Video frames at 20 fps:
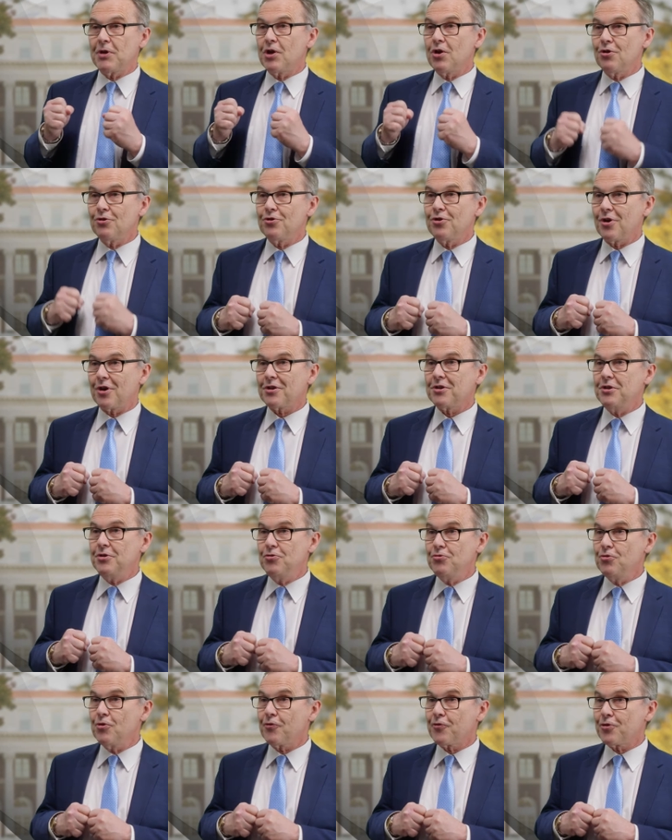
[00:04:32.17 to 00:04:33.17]
that we conduct
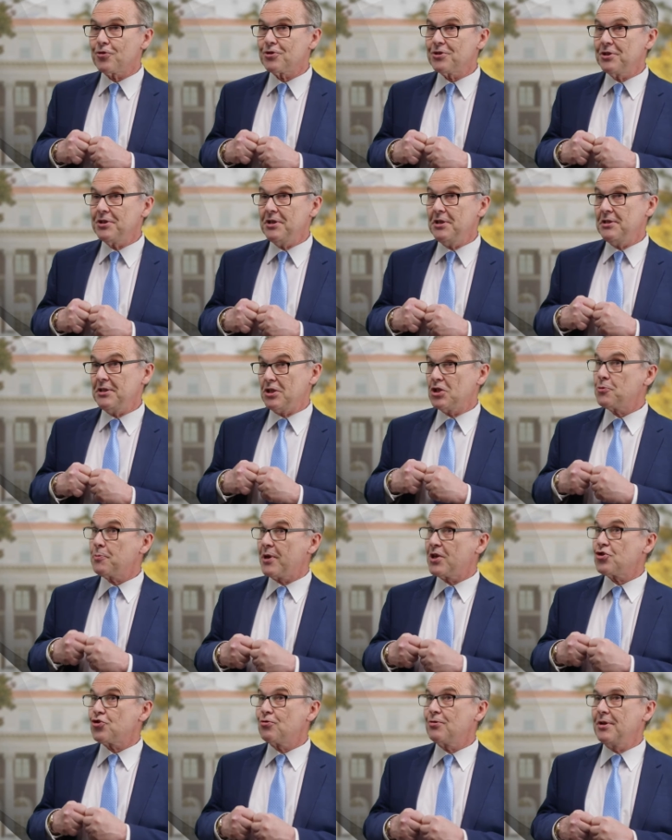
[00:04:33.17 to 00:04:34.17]
in universities,
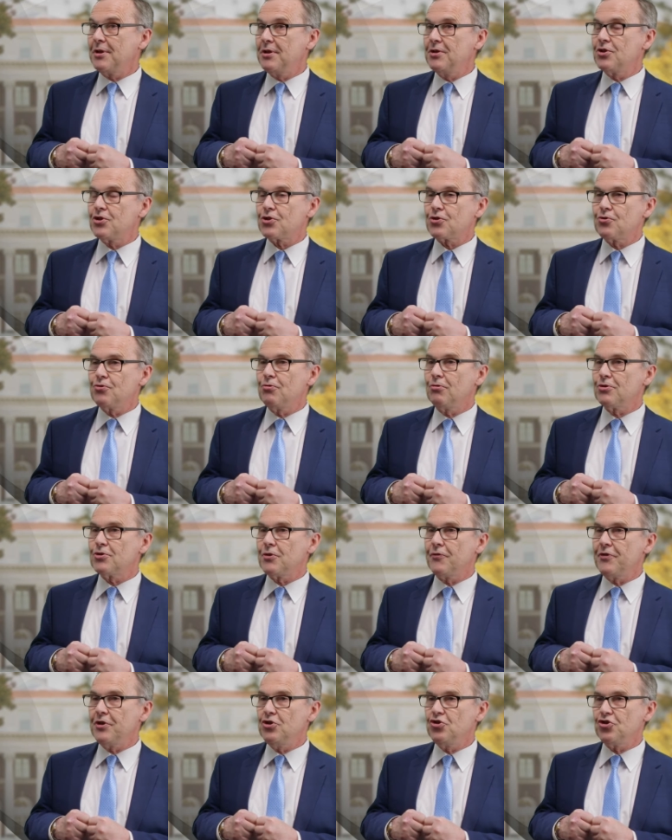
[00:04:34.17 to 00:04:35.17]
especially in
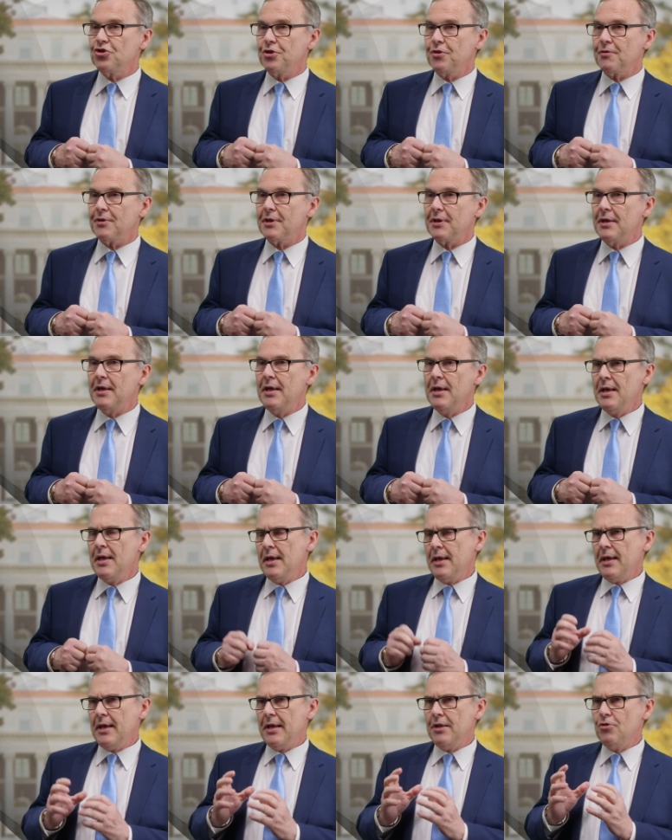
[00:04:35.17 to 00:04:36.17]
schools of engineering.
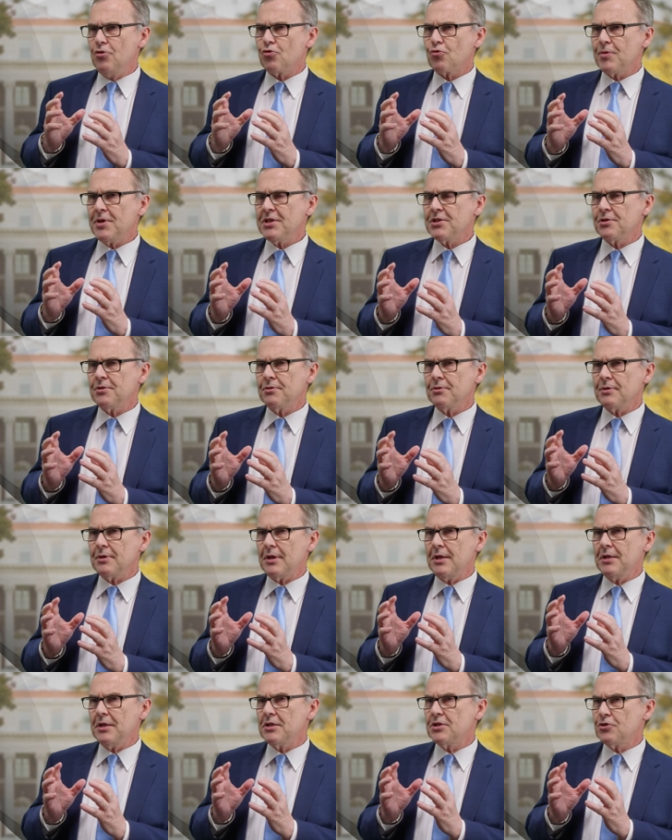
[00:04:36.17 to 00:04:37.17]
And the
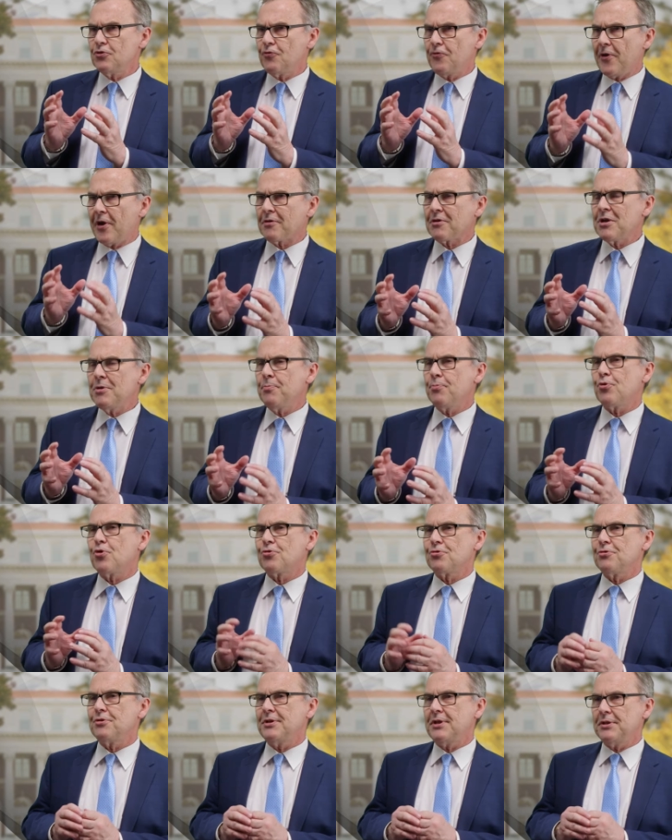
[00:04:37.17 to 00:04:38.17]
reason it is very
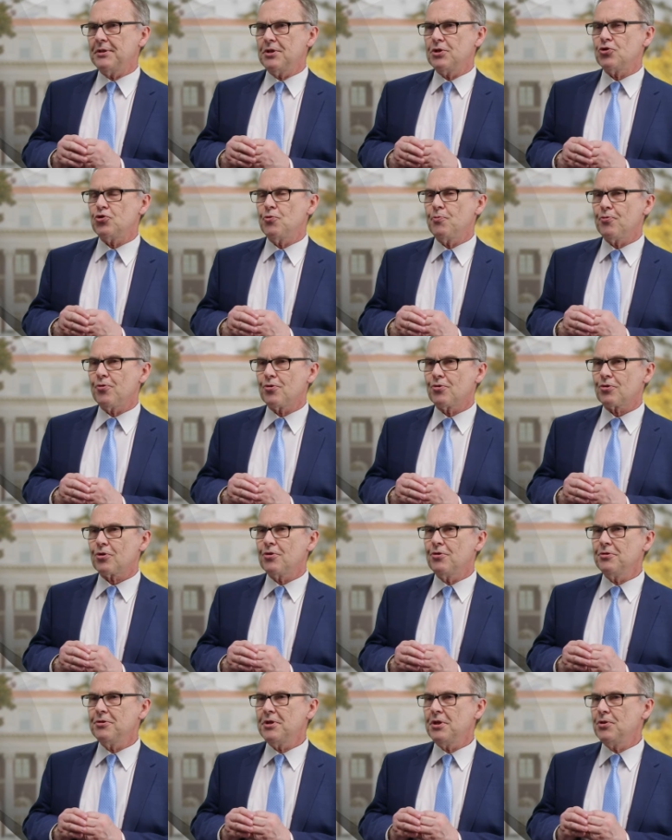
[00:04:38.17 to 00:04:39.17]
important that this
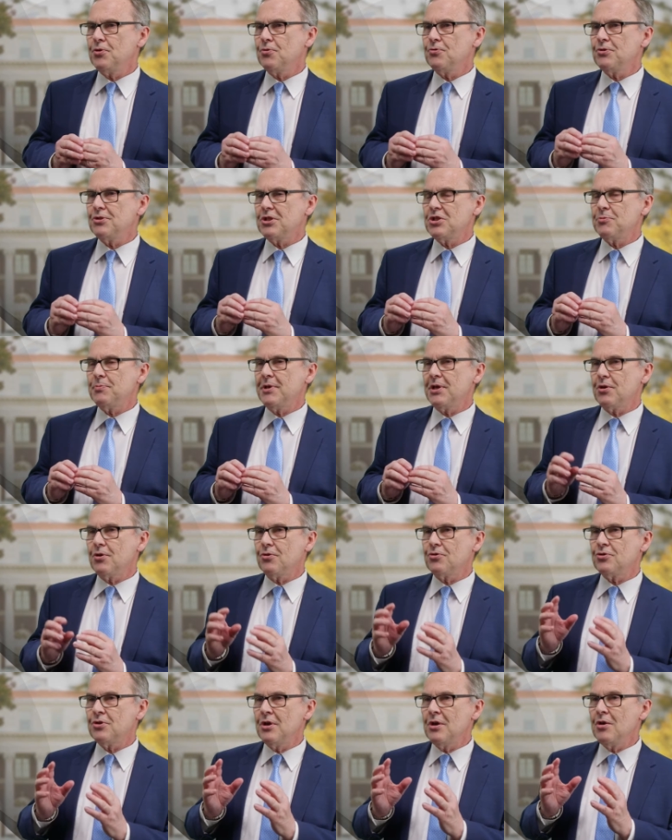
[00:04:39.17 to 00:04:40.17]
support continues is
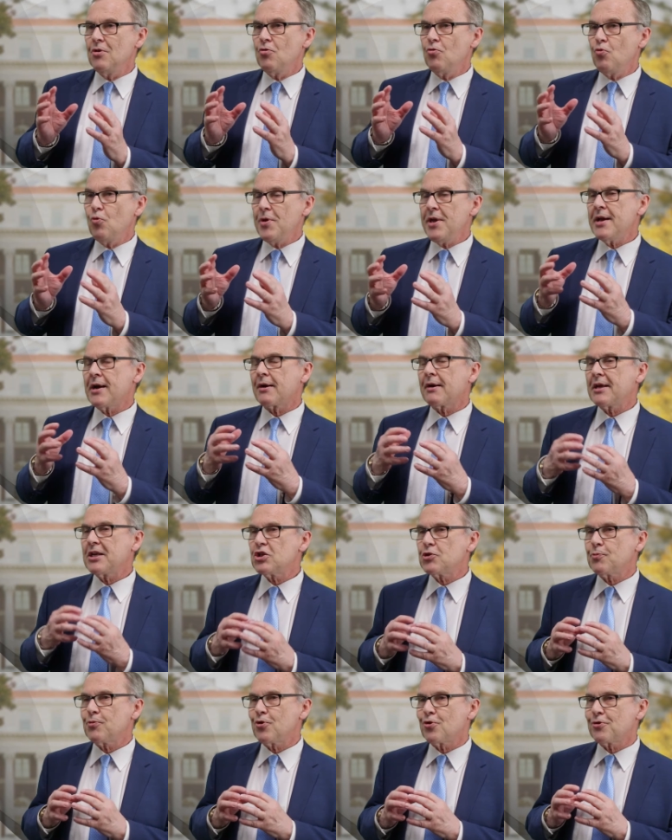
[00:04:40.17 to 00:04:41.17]
because we are
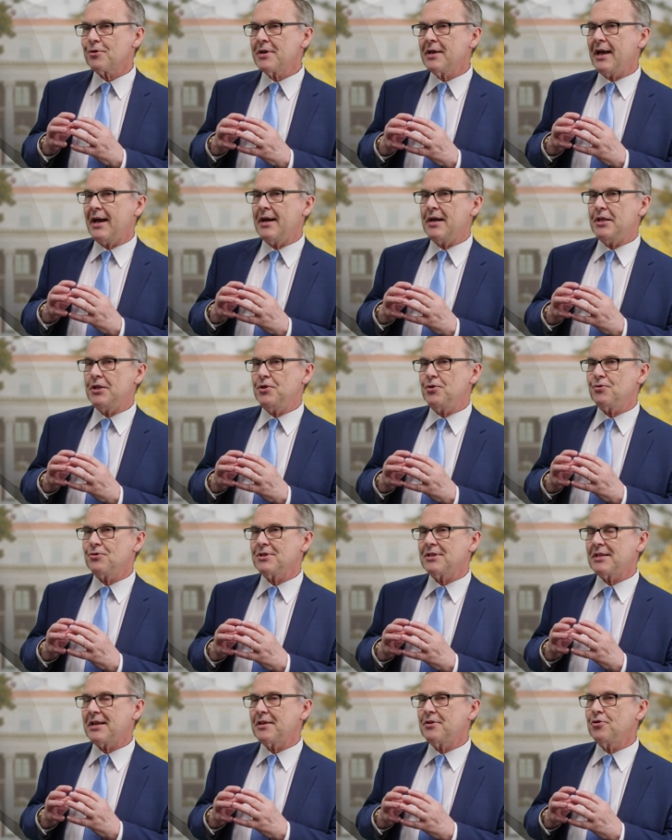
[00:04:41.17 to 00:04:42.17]
exploring
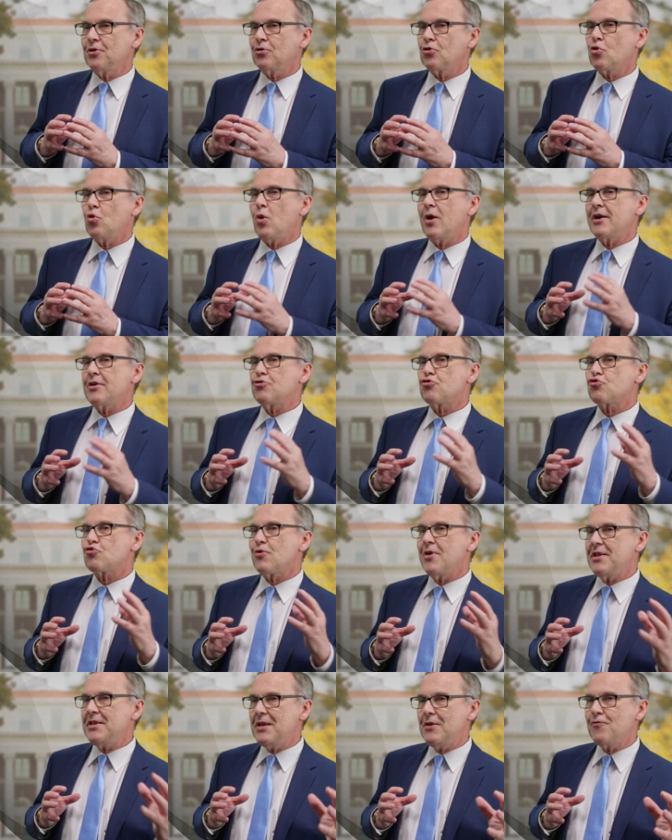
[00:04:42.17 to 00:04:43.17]
ideas that are not
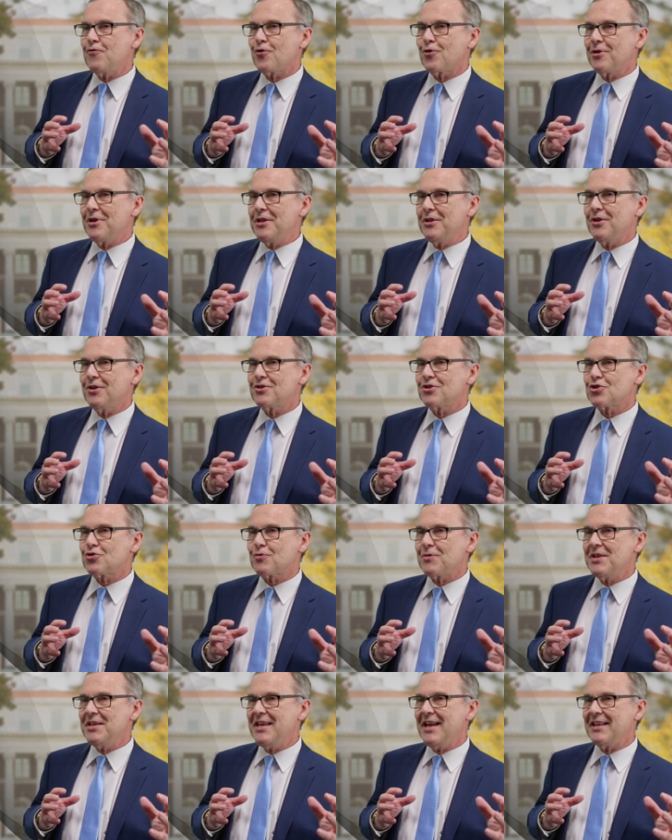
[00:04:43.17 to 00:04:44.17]
quite ready for
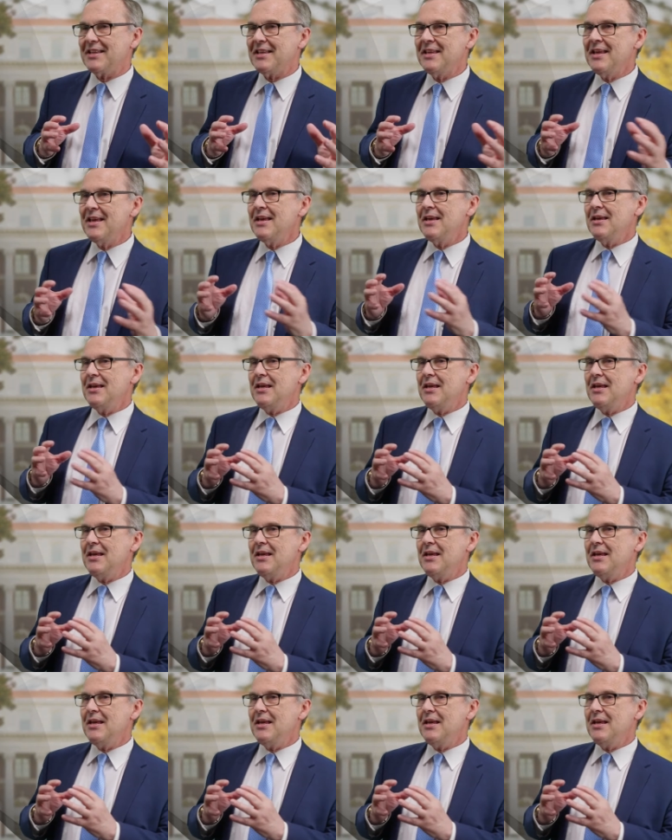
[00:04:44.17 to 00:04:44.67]
industry yet.